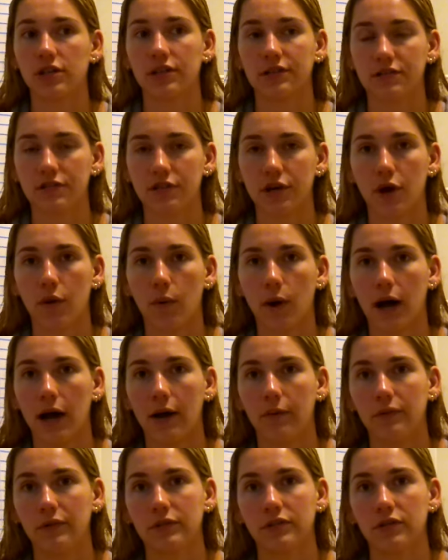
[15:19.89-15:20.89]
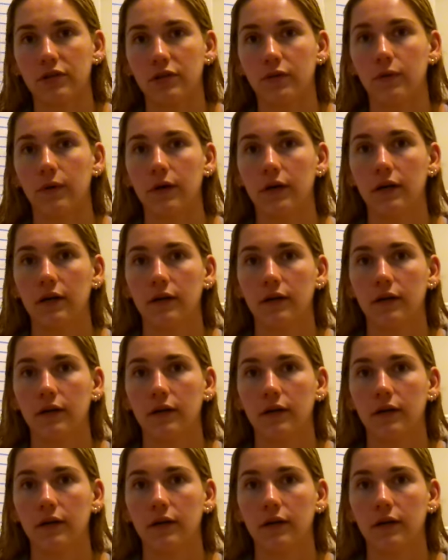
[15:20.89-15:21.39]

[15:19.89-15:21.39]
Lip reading: And so I will do